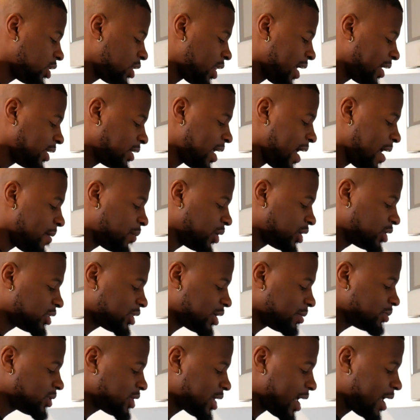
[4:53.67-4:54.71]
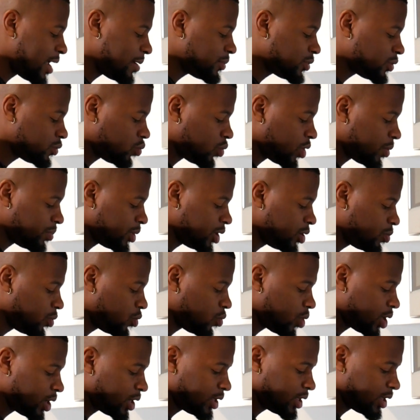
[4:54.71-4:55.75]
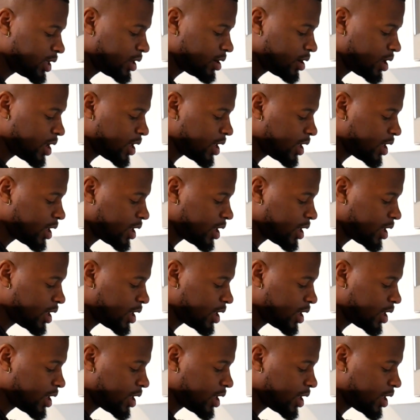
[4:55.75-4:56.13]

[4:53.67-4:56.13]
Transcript: like that. But sometimes when people want to get